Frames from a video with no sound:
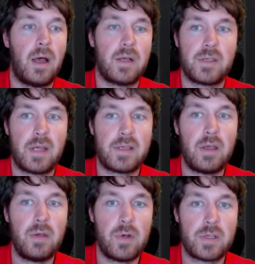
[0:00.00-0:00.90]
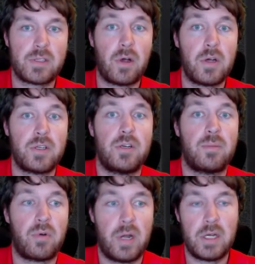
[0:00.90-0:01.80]
So that's how you want to start your
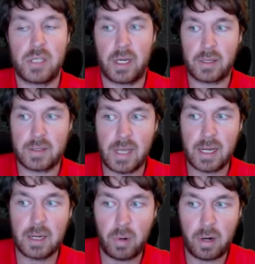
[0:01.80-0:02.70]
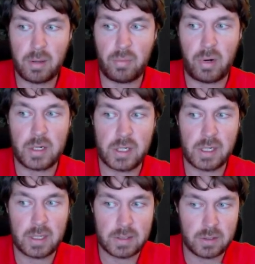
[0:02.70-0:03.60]
branching. The second part of the branching
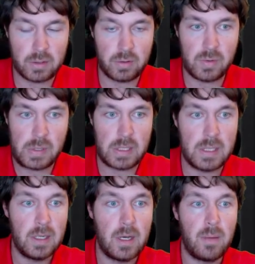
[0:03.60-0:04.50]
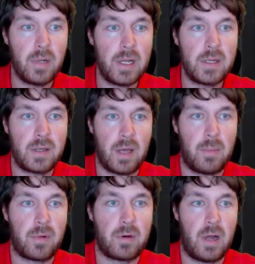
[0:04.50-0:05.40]
is to do the blood
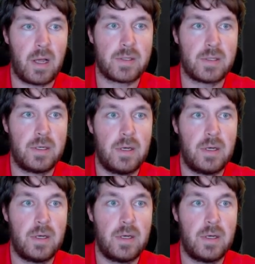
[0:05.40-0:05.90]
type cross.